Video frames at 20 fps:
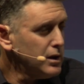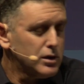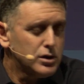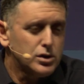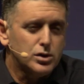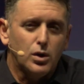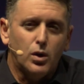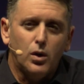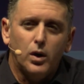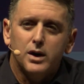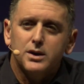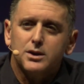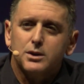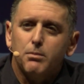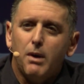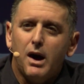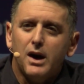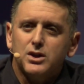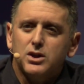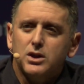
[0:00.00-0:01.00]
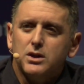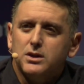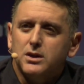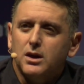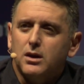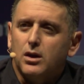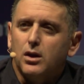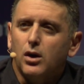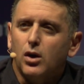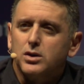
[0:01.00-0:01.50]
So as much as
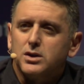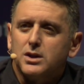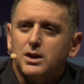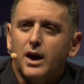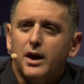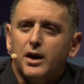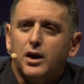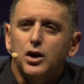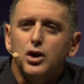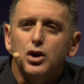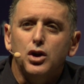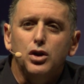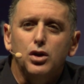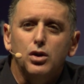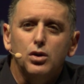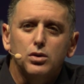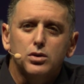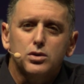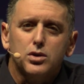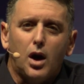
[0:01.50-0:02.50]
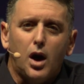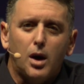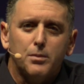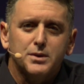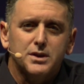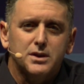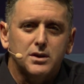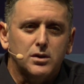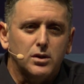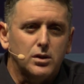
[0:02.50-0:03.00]
it looks like a huge
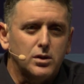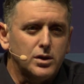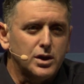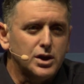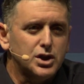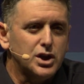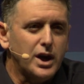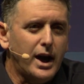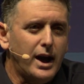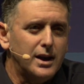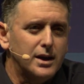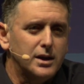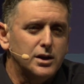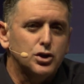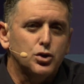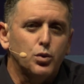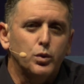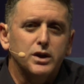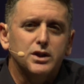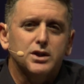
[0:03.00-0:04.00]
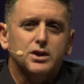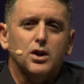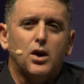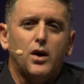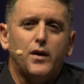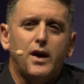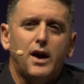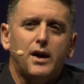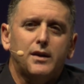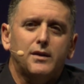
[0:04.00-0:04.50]
obstacle or a challenge, we
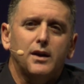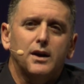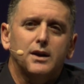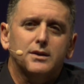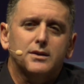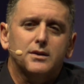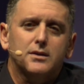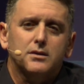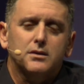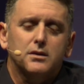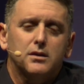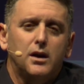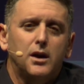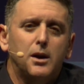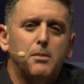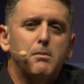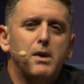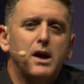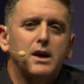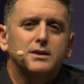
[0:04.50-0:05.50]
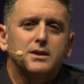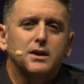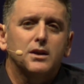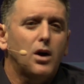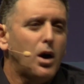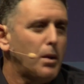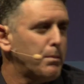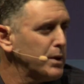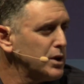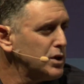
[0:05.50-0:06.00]
saw that as an amazing
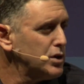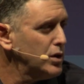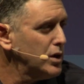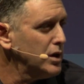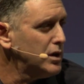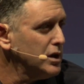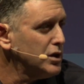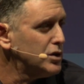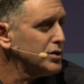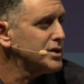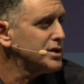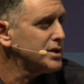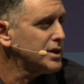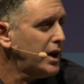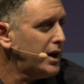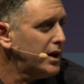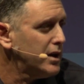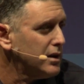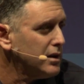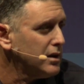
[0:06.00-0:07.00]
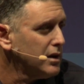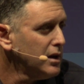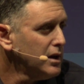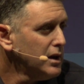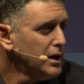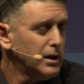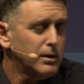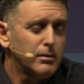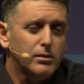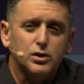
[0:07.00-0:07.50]
opportunity to scale.
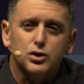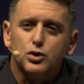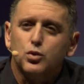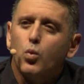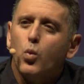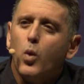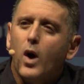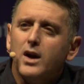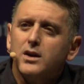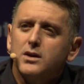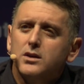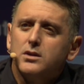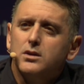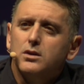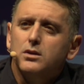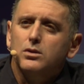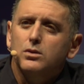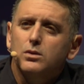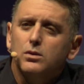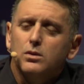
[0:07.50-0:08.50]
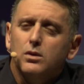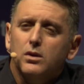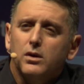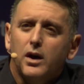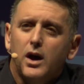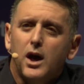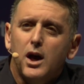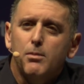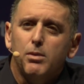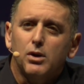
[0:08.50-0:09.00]
Because once you
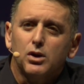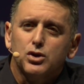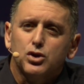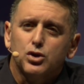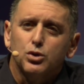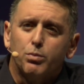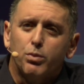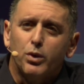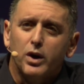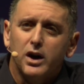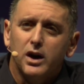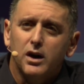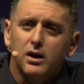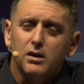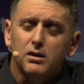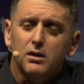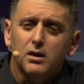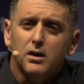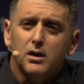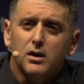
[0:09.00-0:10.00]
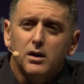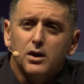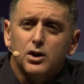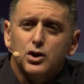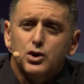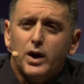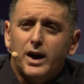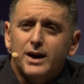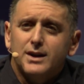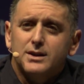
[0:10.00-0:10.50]
able to bring
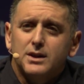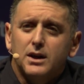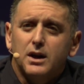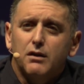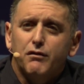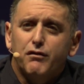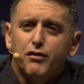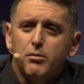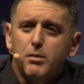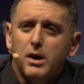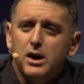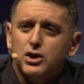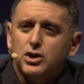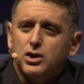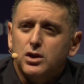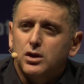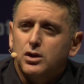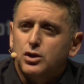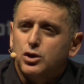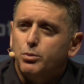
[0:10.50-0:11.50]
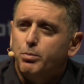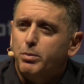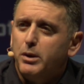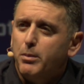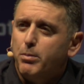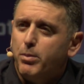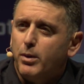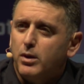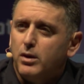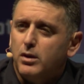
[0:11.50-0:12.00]
transit information to
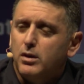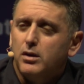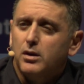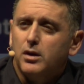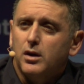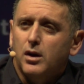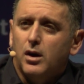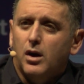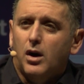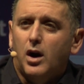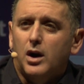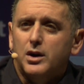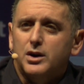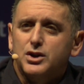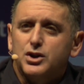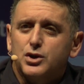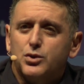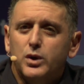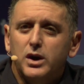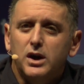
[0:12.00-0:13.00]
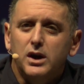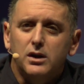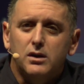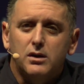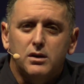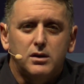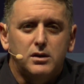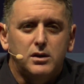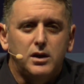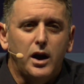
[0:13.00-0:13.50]
people on the street,
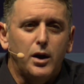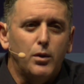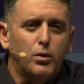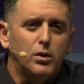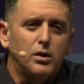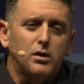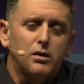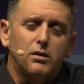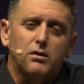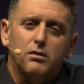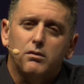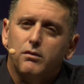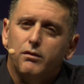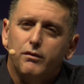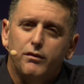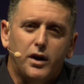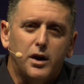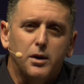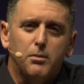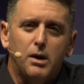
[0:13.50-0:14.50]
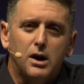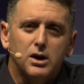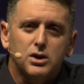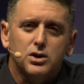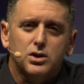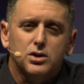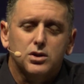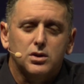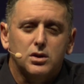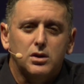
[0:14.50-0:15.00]
they will very
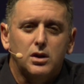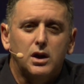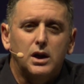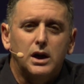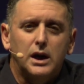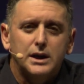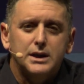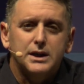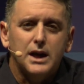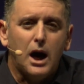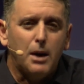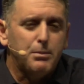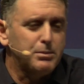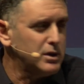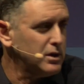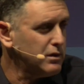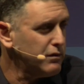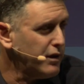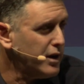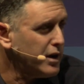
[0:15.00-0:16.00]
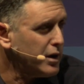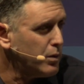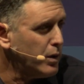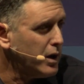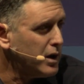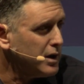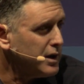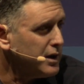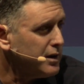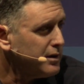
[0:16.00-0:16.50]
much adopt it very
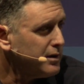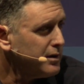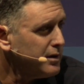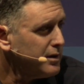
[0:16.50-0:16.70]
quickly.